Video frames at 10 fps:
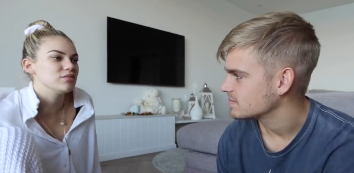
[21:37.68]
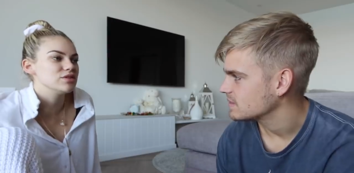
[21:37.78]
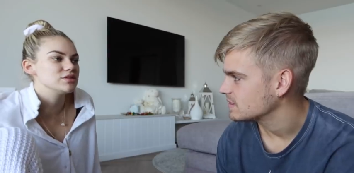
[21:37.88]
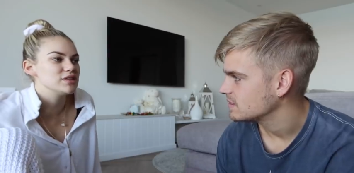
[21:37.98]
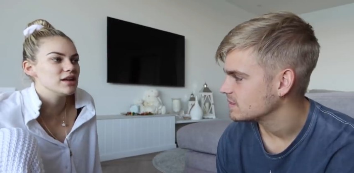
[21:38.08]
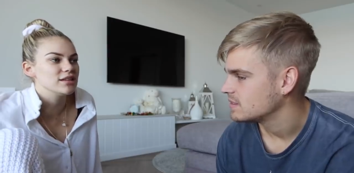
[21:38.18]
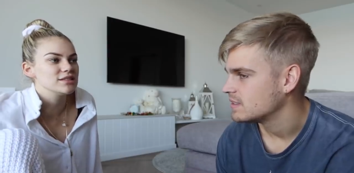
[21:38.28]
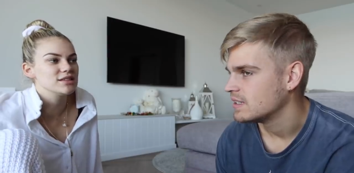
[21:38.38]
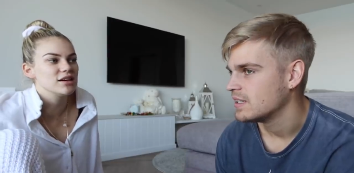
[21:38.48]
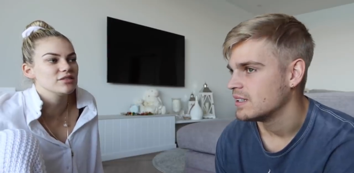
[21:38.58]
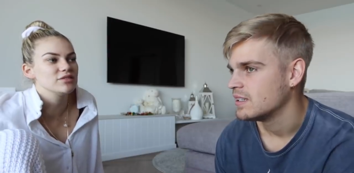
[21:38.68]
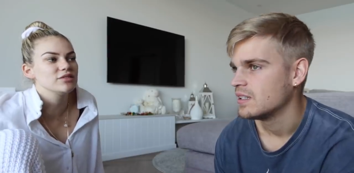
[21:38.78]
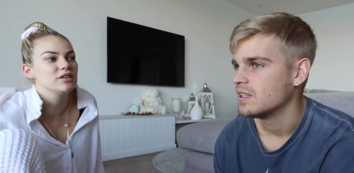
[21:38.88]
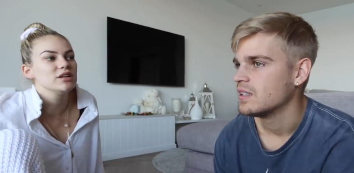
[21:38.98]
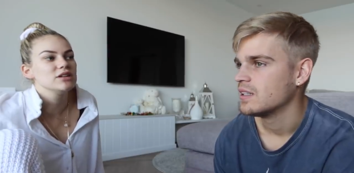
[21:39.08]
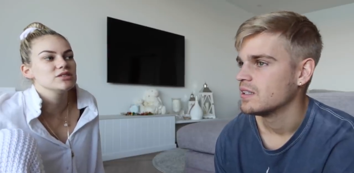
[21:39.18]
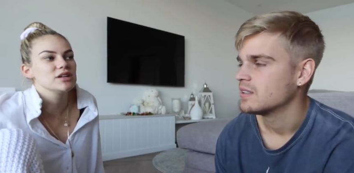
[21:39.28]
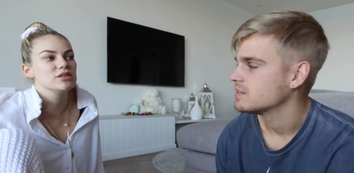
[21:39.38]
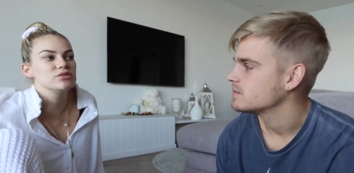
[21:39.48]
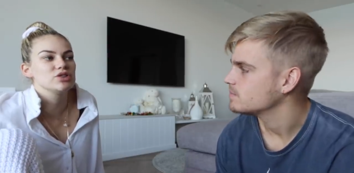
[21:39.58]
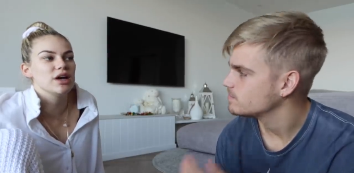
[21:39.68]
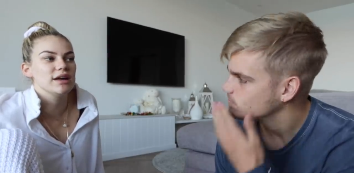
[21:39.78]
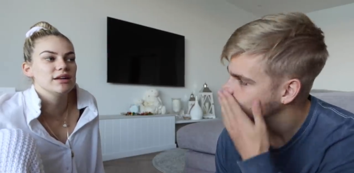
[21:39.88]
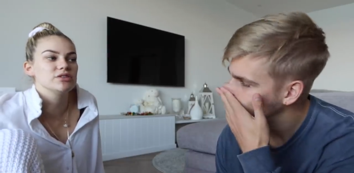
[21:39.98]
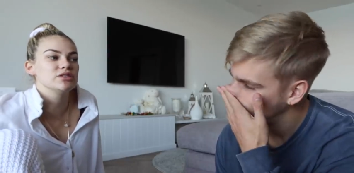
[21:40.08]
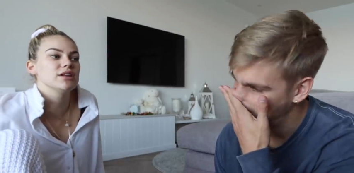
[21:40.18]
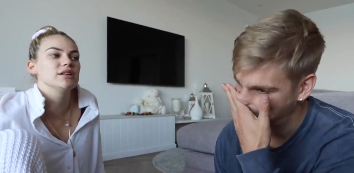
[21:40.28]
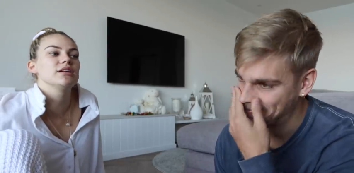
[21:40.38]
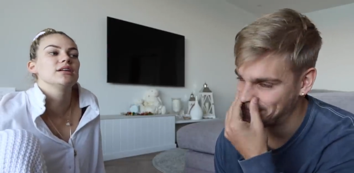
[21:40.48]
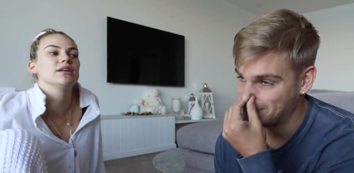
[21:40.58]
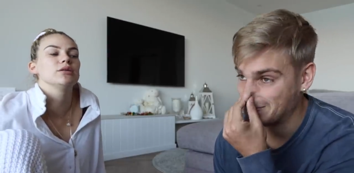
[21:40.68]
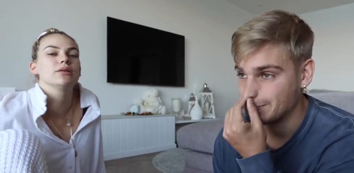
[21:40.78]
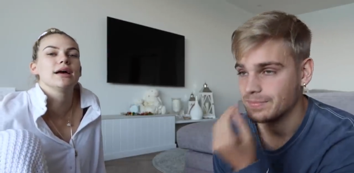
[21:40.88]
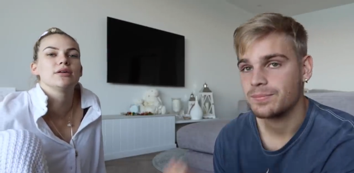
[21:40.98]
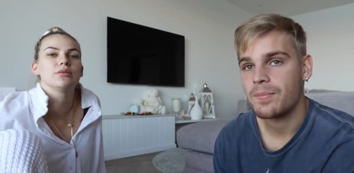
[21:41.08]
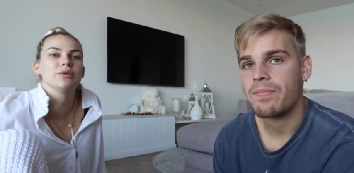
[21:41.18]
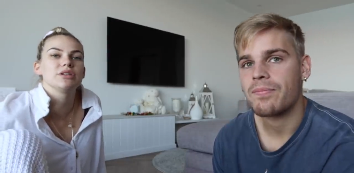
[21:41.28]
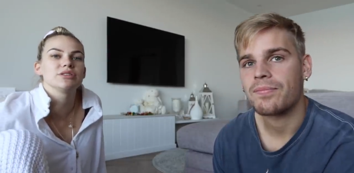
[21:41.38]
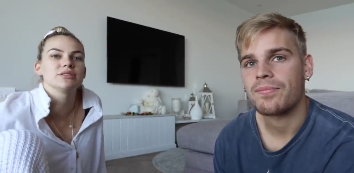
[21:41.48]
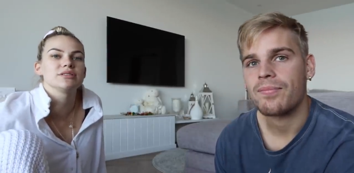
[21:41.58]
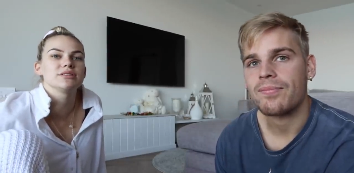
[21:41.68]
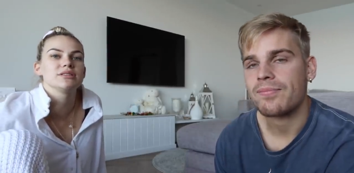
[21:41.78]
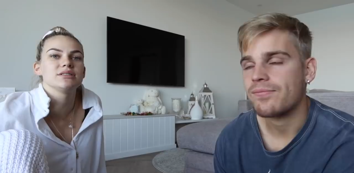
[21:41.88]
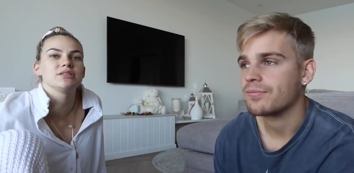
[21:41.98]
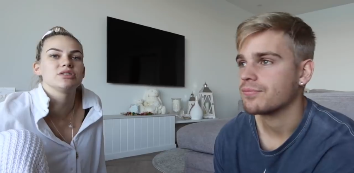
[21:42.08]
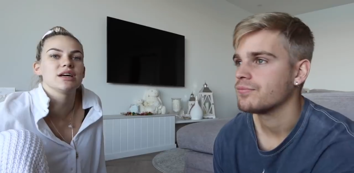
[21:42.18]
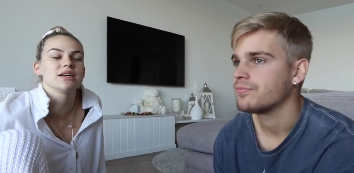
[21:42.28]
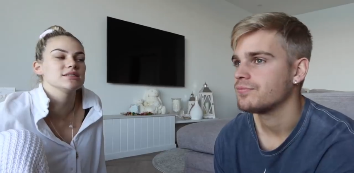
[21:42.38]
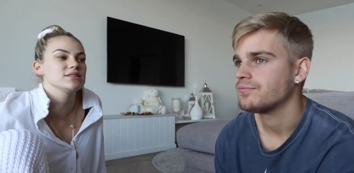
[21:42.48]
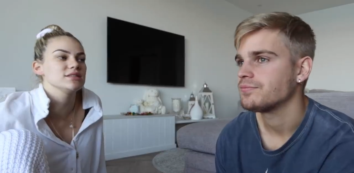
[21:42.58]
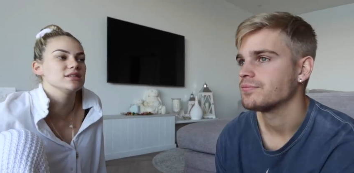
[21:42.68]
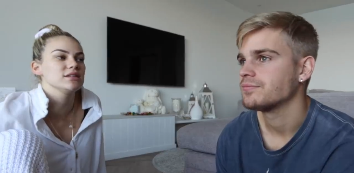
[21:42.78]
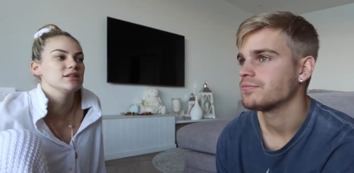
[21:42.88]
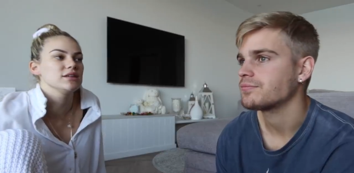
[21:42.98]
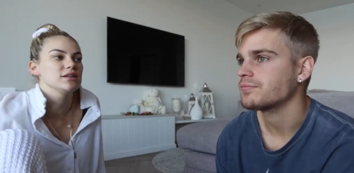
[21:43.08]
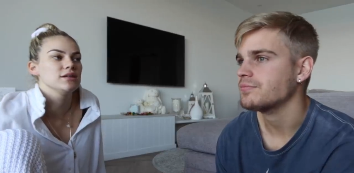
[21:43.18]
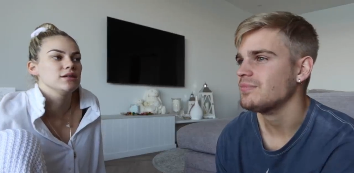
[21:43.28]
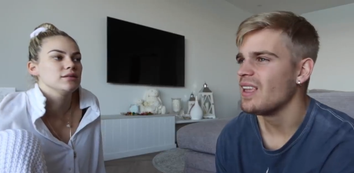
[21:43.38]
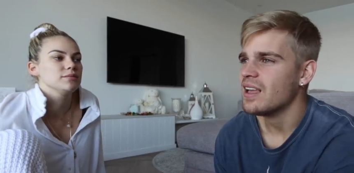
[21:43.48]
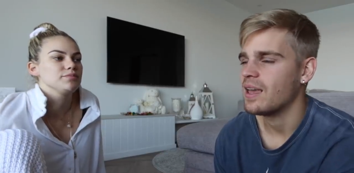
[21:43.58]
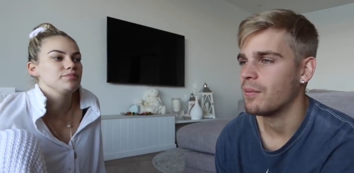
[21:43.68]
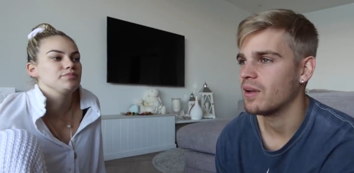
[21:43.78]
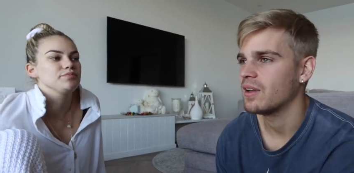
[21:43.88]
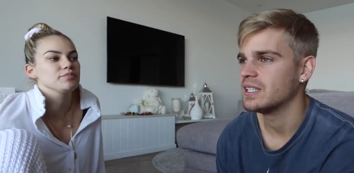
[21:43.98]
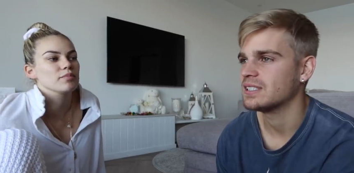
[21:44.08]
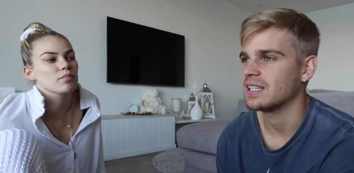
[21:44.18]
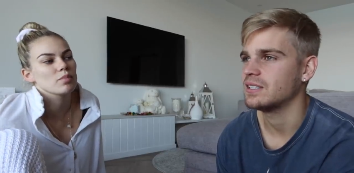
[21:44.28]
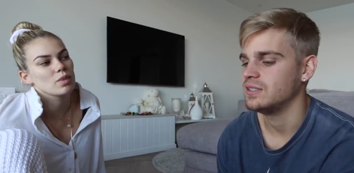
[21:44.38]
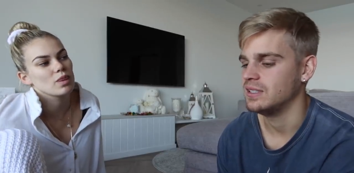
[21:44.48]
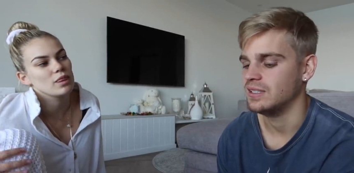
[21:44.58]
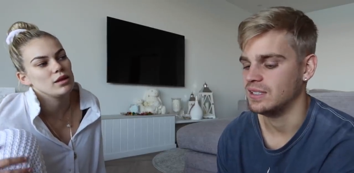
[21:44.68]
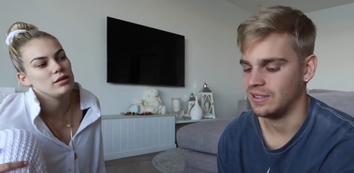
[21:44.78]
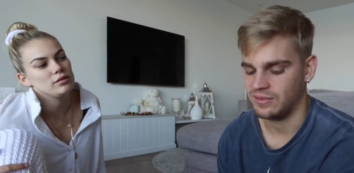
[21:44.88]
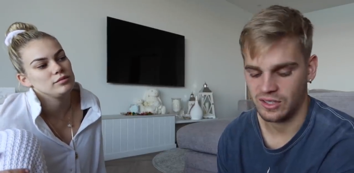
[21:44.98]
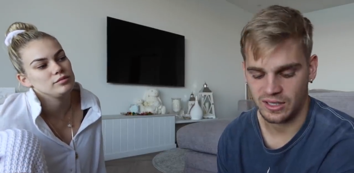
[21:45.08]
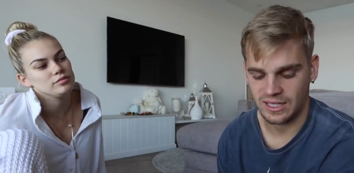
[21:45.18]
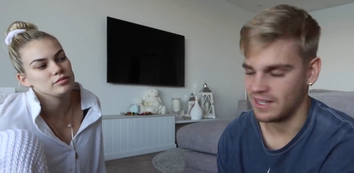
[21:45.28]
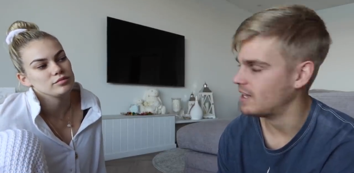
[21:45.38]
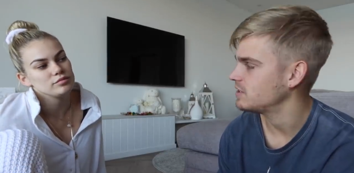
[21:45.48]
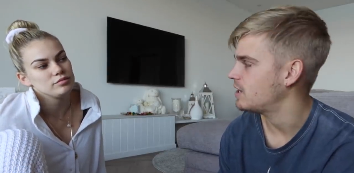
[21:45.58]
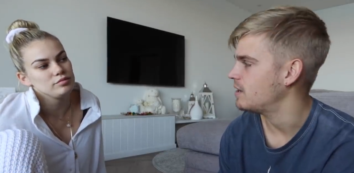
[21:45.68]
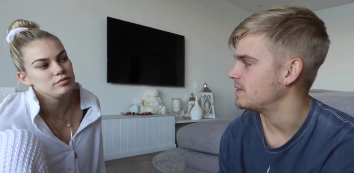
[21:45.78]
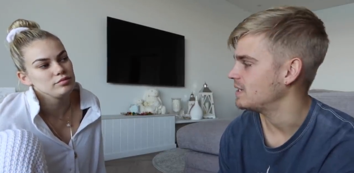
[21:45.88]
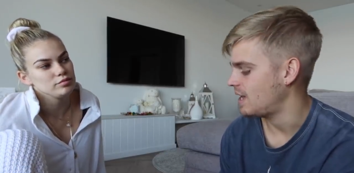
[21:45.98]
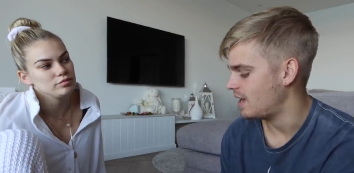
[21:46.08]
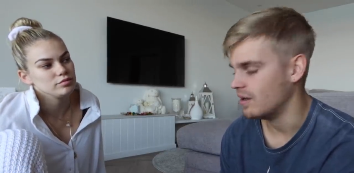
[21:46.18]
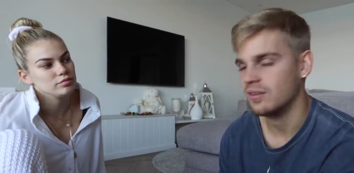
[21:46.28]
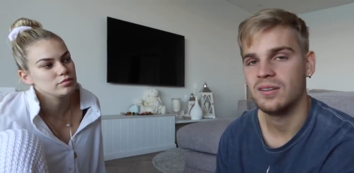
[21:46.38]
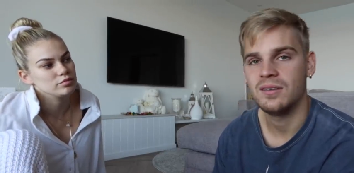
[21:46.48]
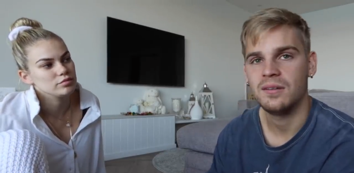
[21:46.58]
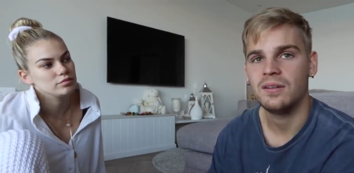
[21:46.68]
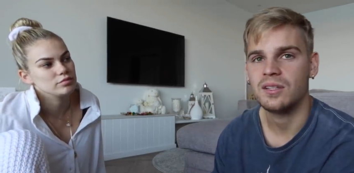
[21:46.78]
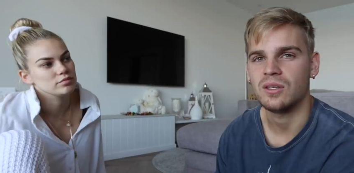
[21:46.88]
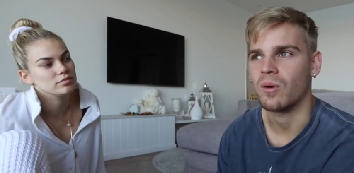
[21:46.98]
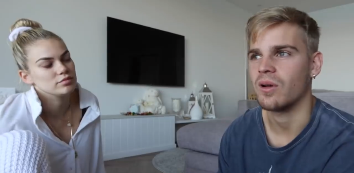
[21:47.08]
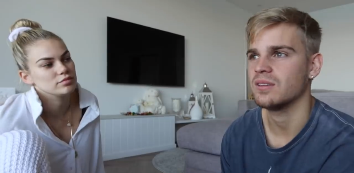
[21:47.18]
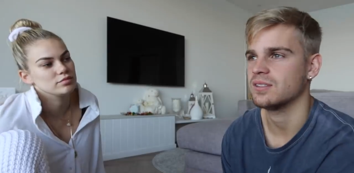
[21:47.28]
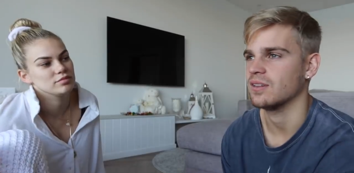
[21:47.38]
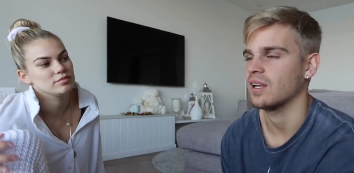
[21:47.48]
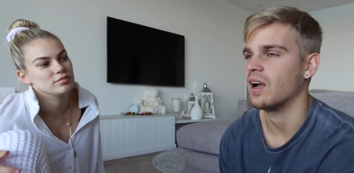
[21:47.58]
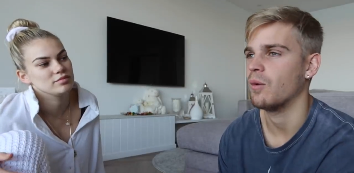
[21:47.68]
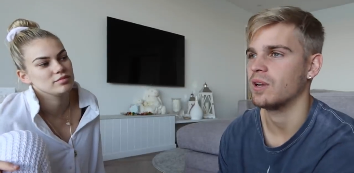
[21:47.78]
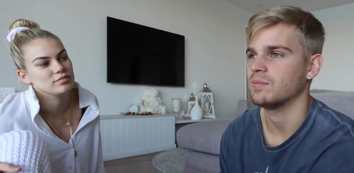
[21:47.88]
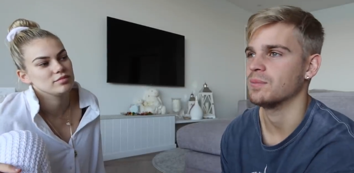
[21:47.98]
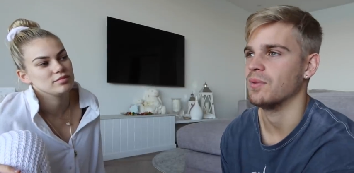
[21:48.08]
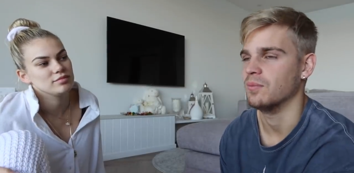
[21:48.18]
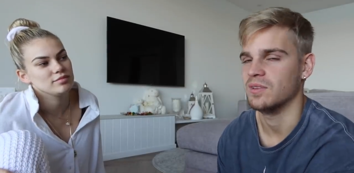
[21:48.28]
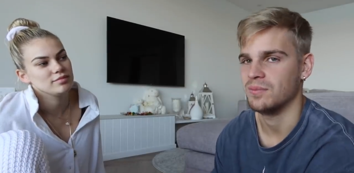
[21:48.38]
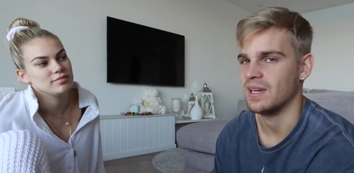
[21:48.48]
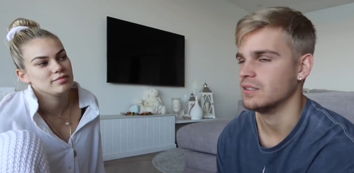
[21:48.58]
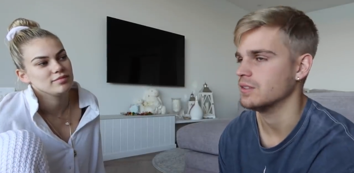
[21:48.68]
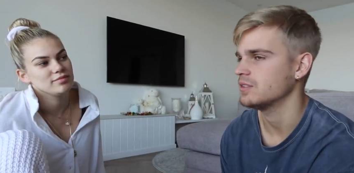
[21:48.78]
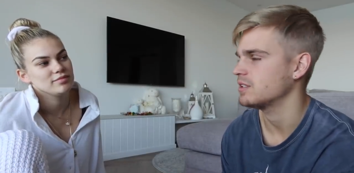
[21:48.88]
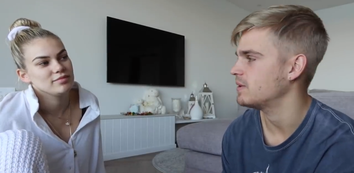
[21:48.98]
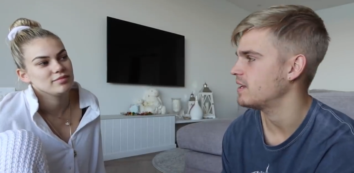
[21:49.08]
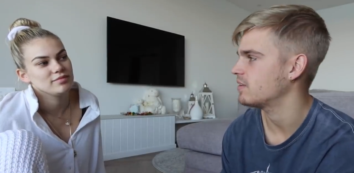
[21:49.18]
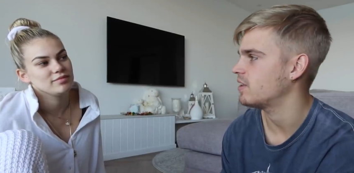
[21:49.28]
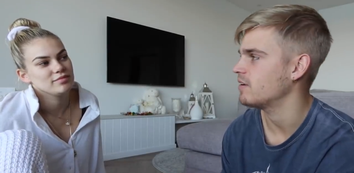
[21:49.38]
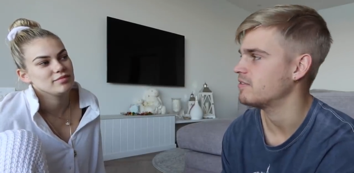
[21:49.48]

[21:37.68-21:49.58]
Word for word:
Speaker 1: most of the other stuff. So he'll change and then he'll lay on Mitch's chest.
Speaker 2: Yeah, but it's like, if you don't get that time in now, you won't. So like I want him to bond with me too. So whenever Chloe